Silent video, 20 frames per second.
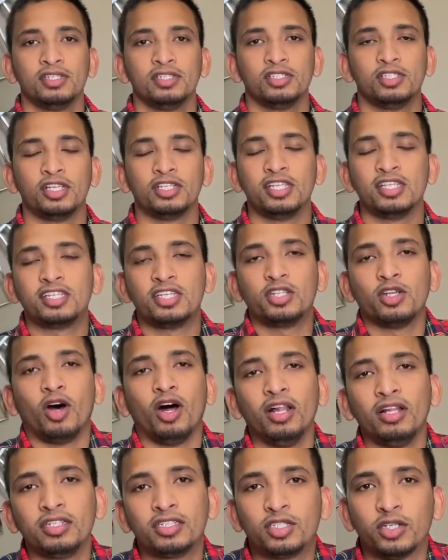So this is
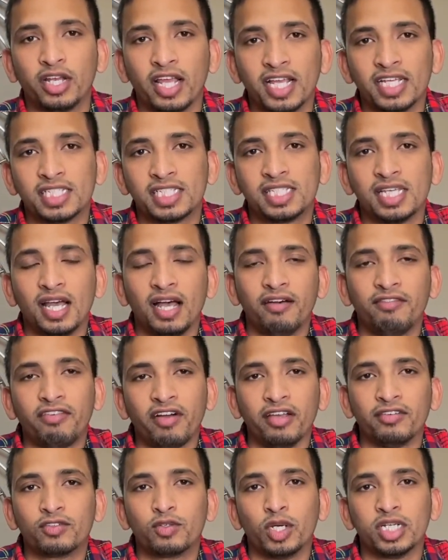all today's uh,
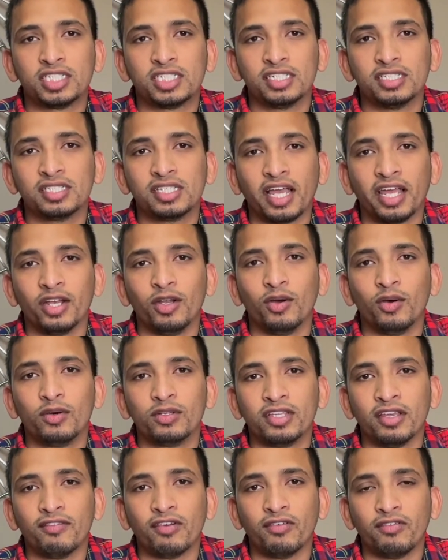five questions. I know
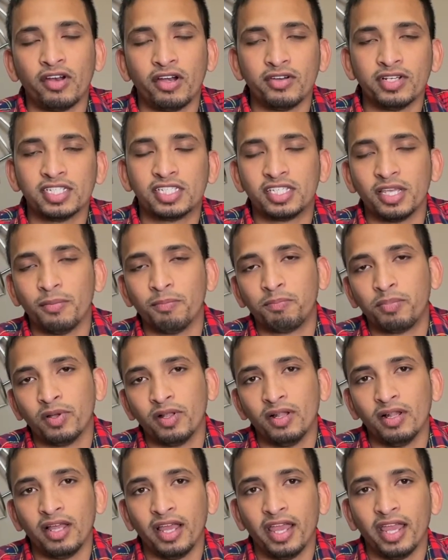they were very
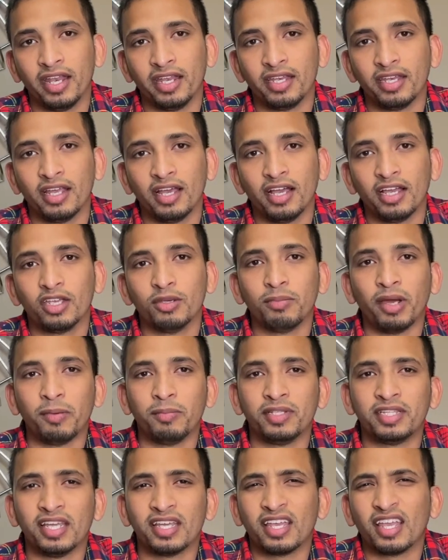simple, and uh, you might
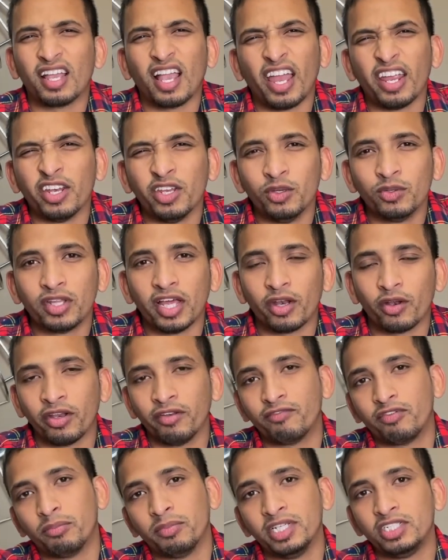be thinking I knew that
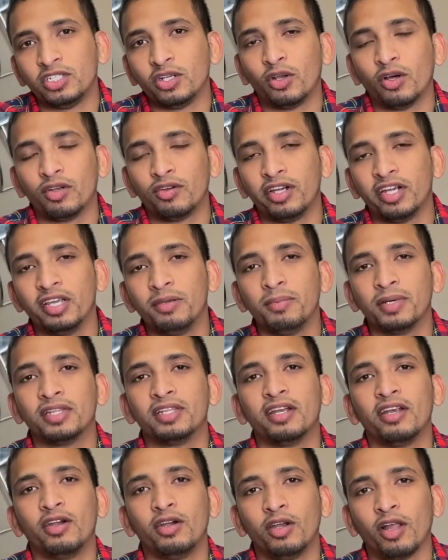information already, but
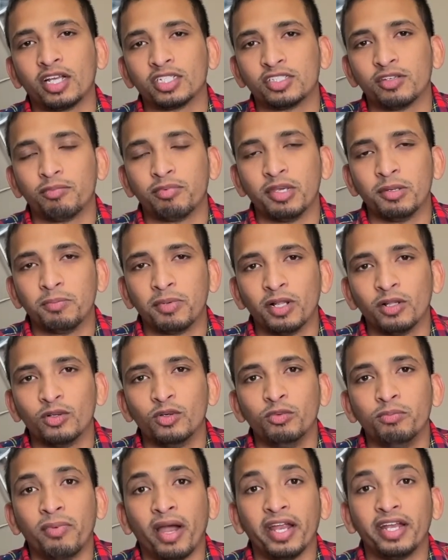there are lots of people
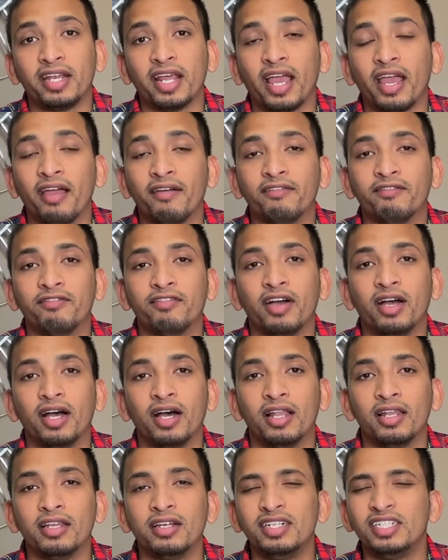who might have
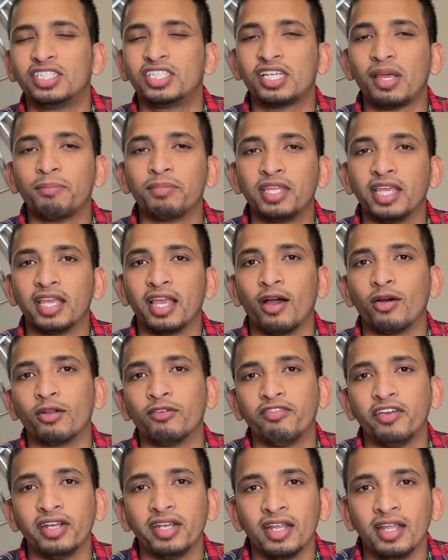uh, learned something out
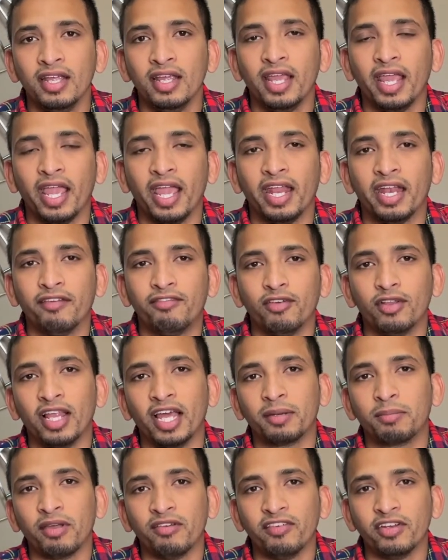of it. And if you
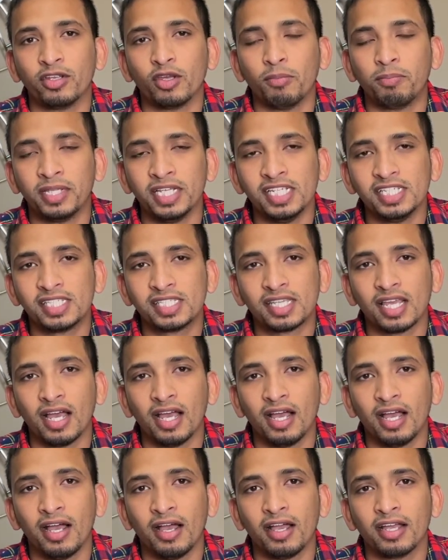like my video, please
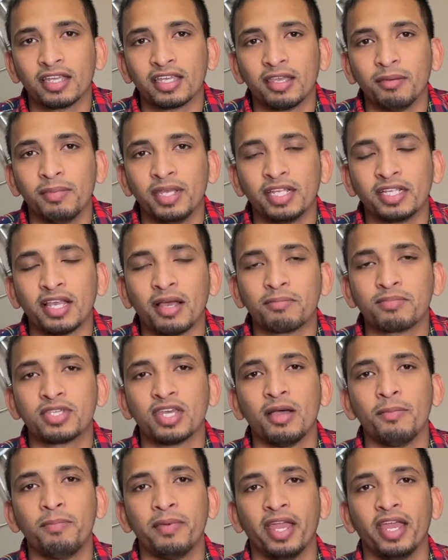uh, give me a thumbs
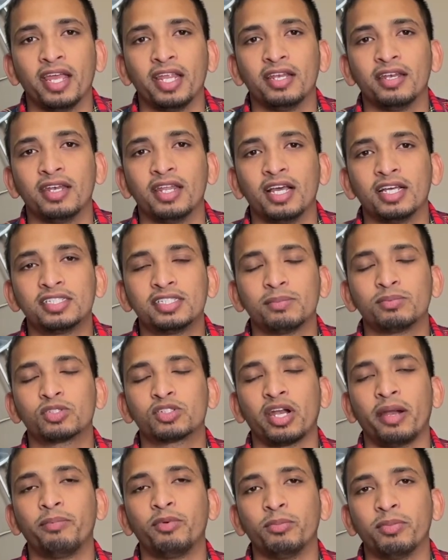up and uh,
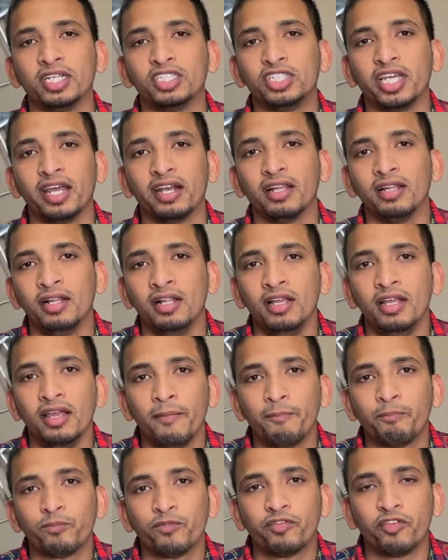subscribe to my channel
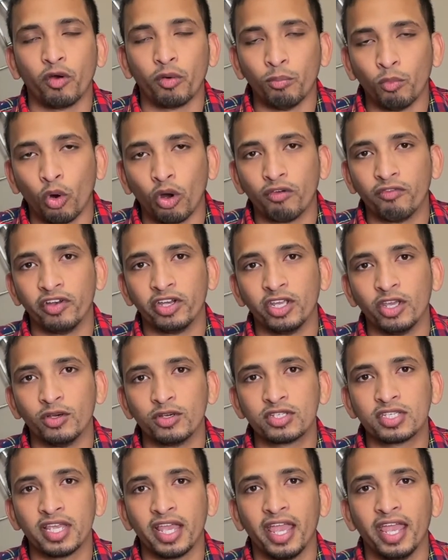for more
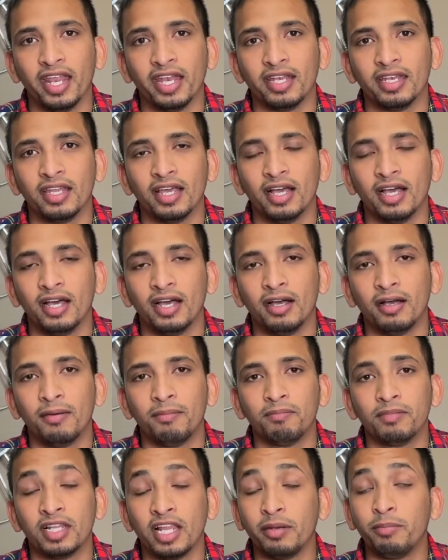videos. And
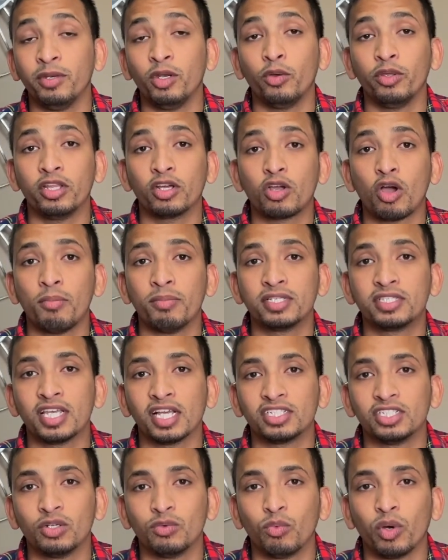um, let me know in the comment
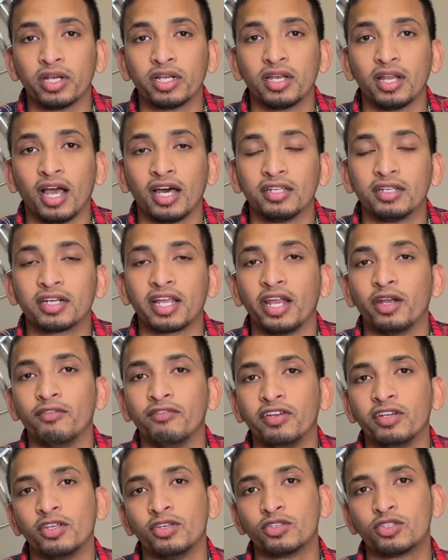section what other kind of
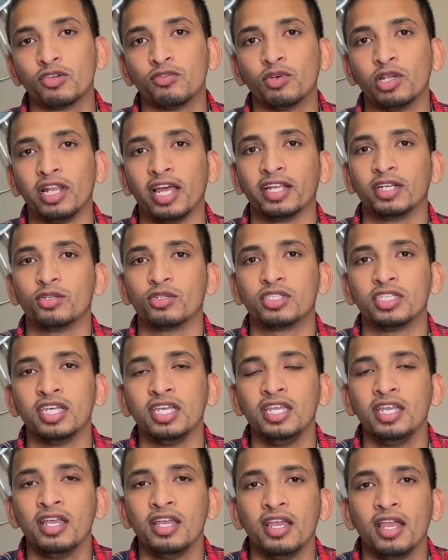videos you would like to
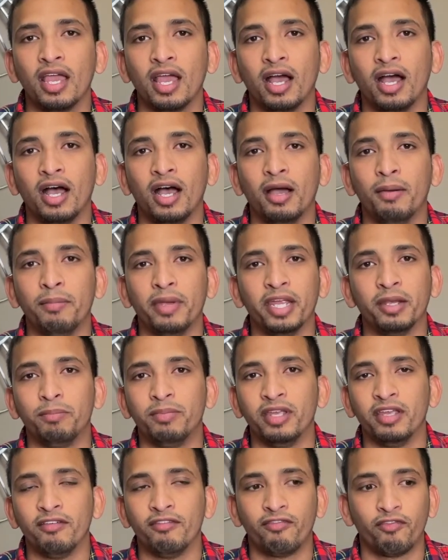see. Uh,
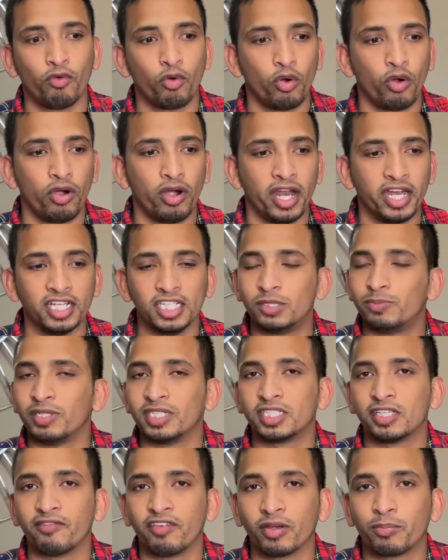maybe for any
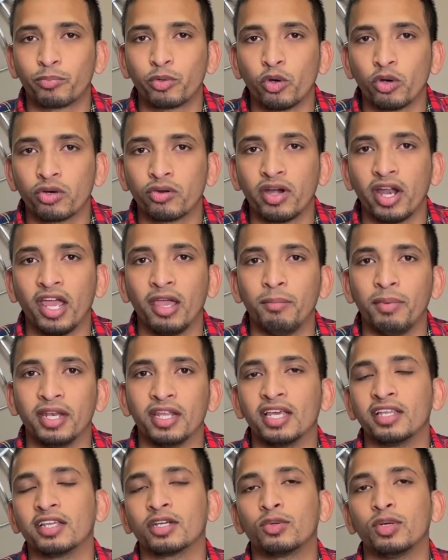specific program,
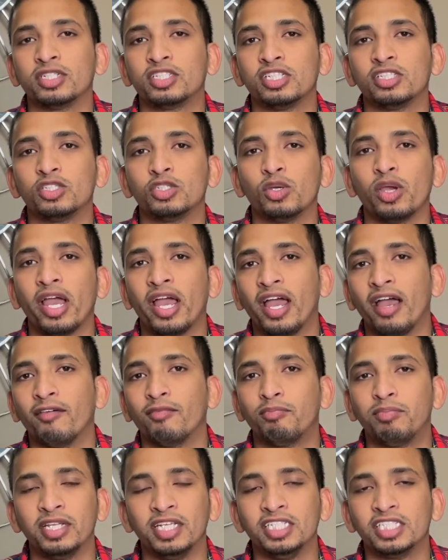any other questions you
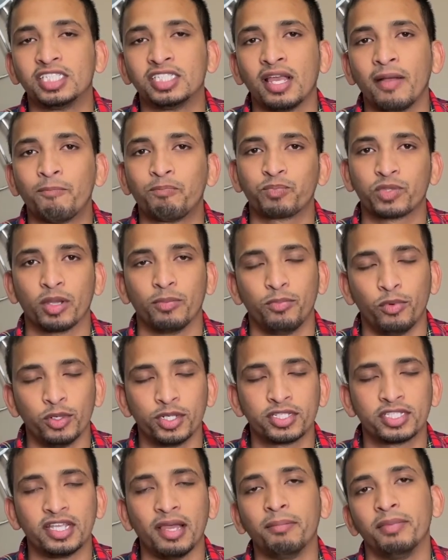have, please
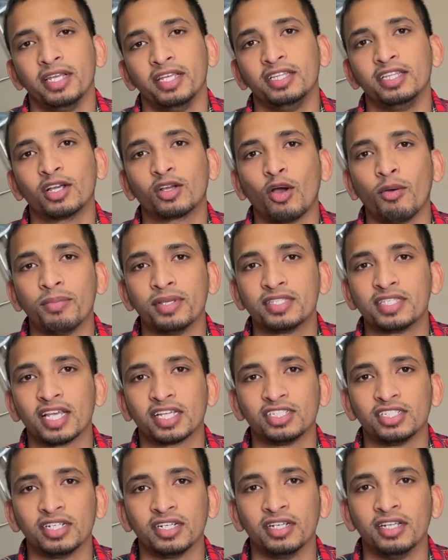post them in the comment
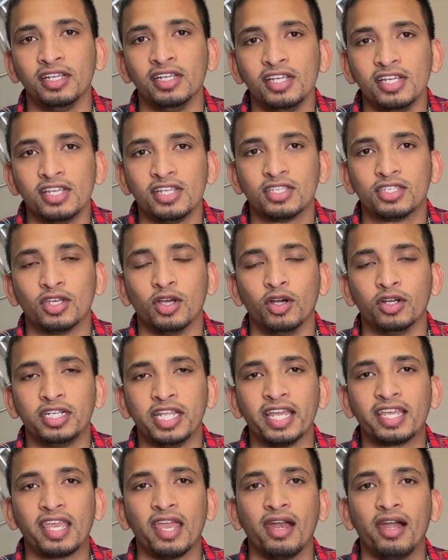section. So
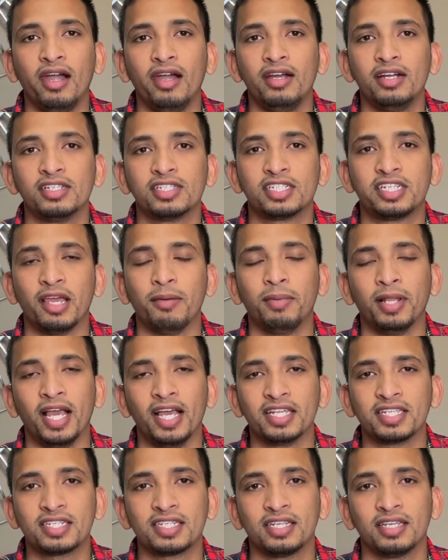take care, stay
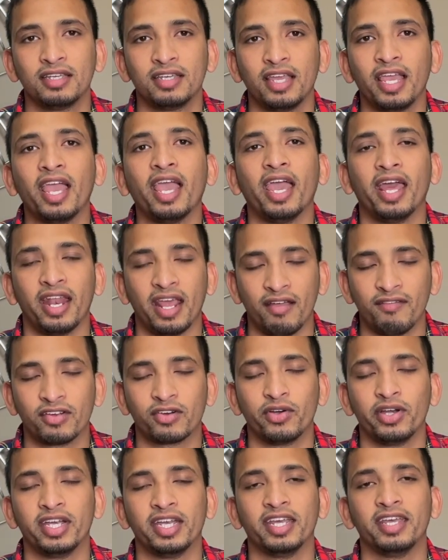blessed, and have a
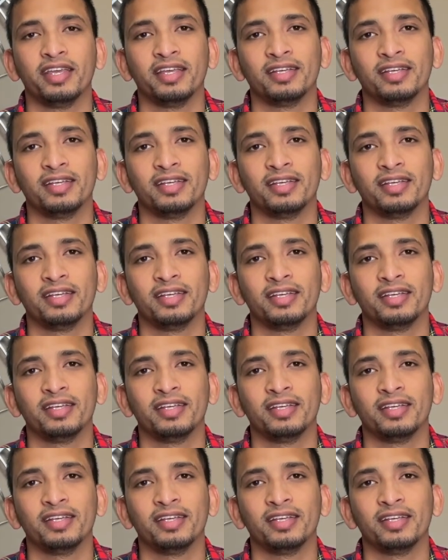great day.